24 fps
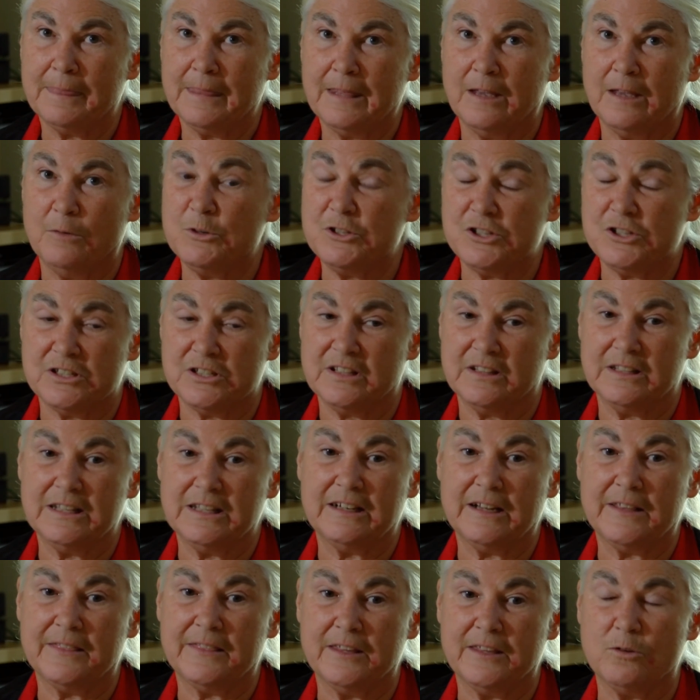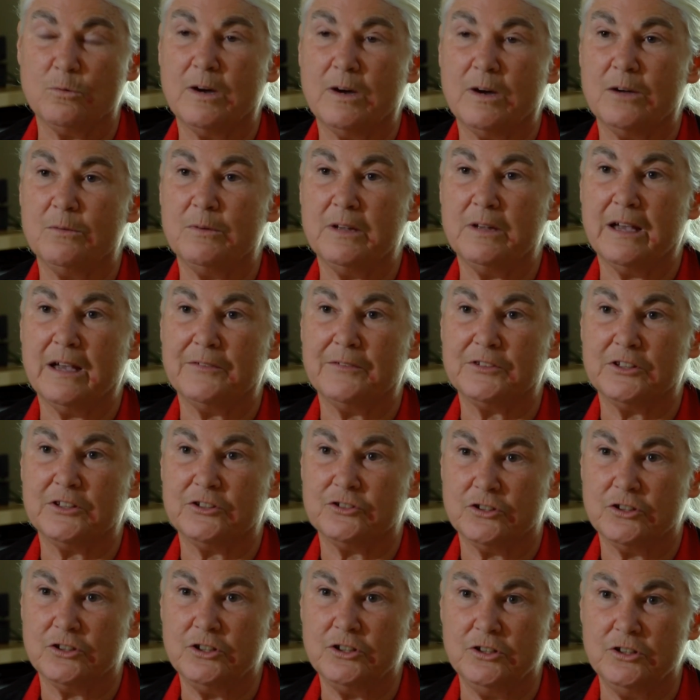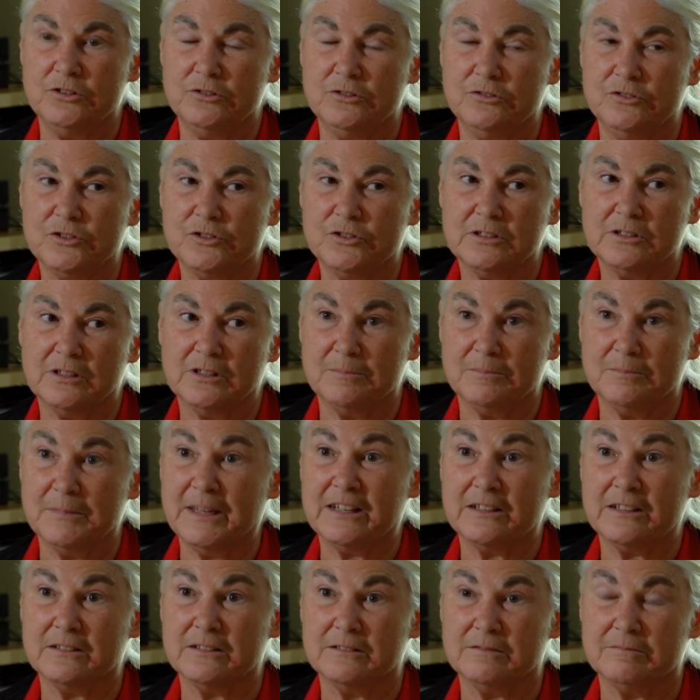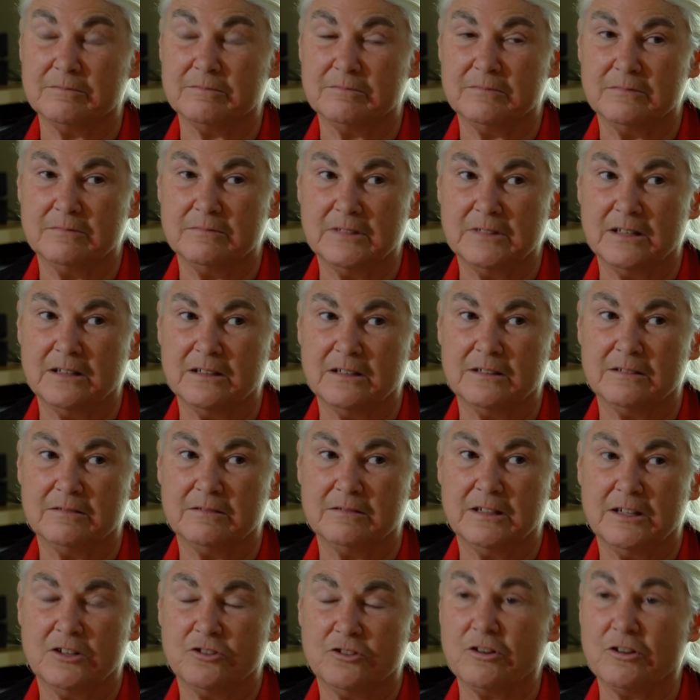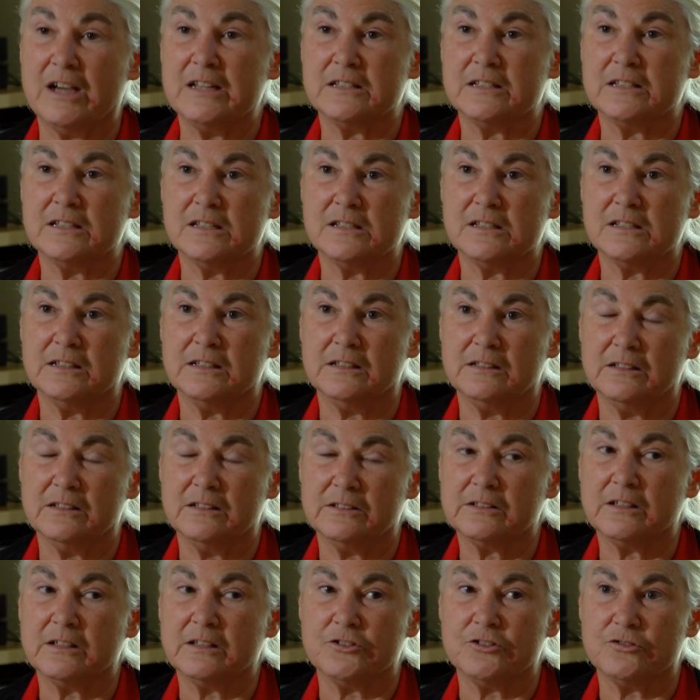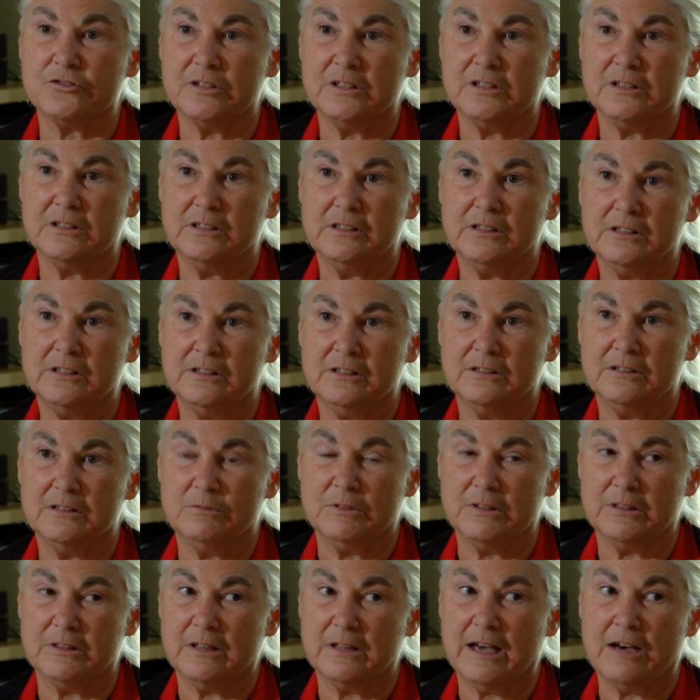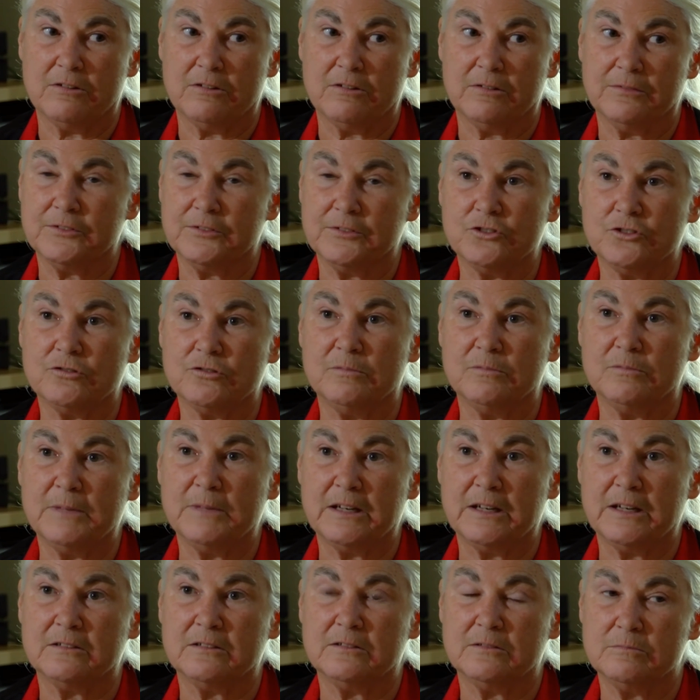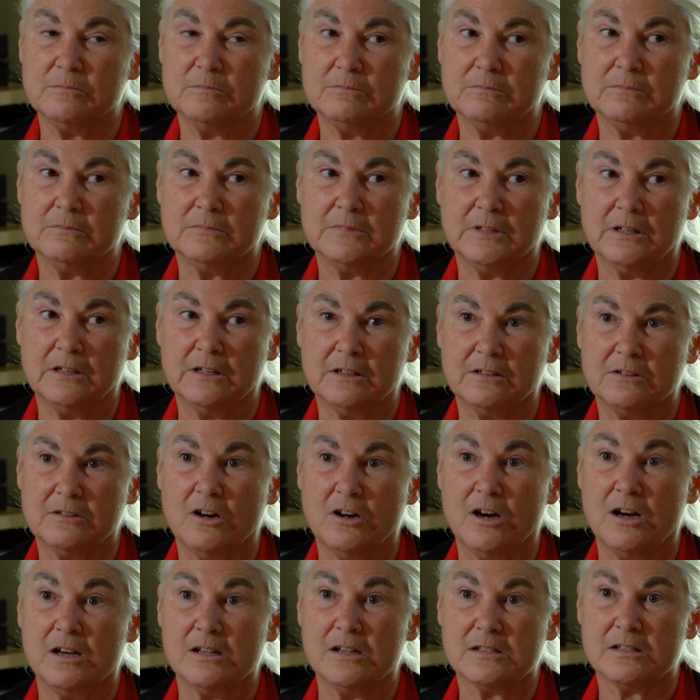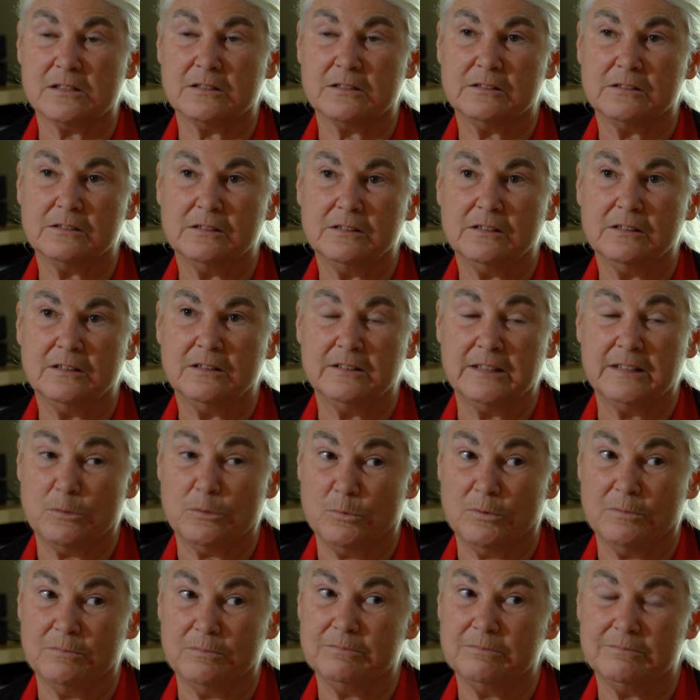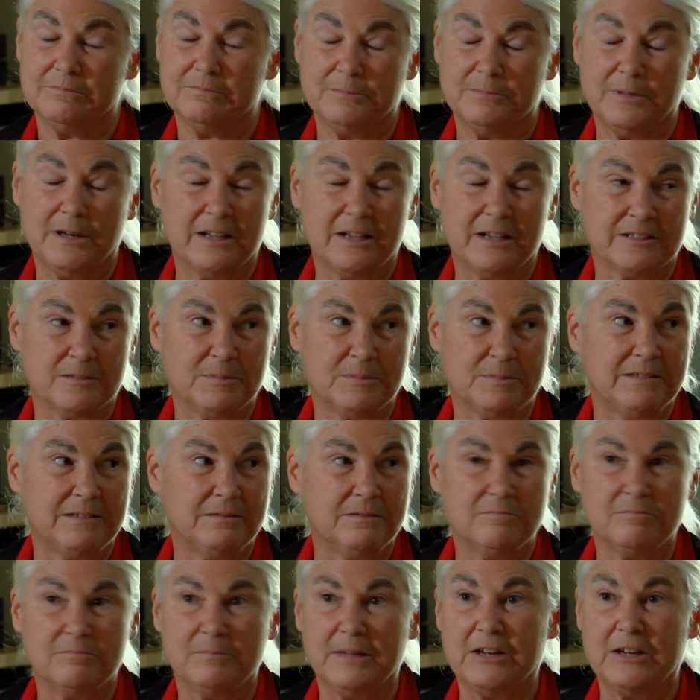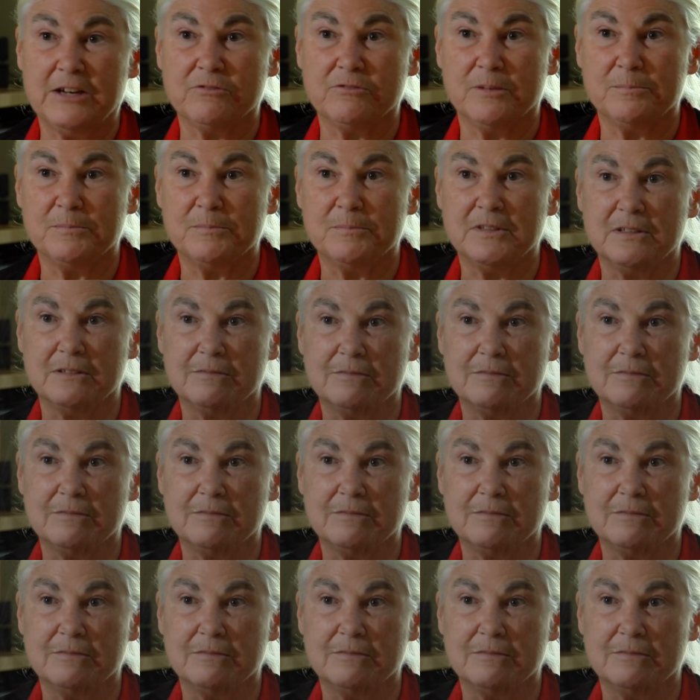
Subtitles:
which is then, I think, why we have such a huge medical crisis in this country, with out-of-control medical costs that will possibly bankrupt the